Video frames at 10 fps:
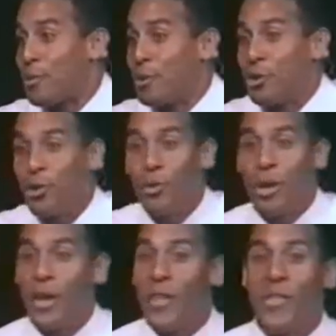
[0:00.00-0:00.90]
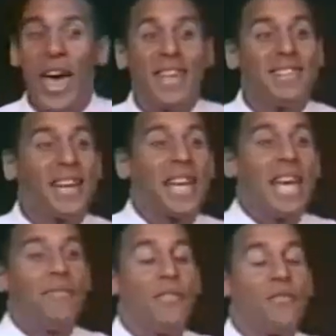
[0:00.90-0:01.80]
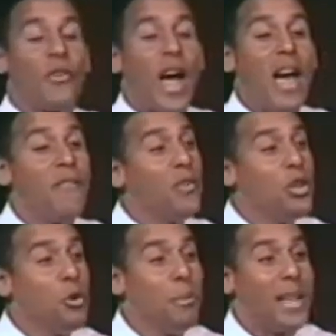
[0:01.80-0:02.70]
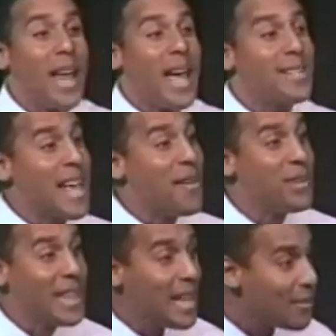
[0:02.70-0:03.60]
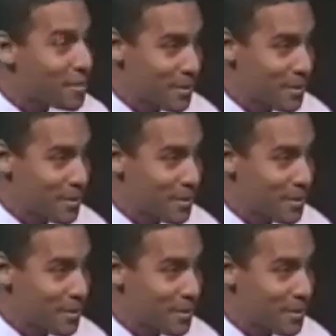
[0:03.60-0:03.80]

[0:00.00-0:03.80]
them to do, that is a given for every human that has ever lived.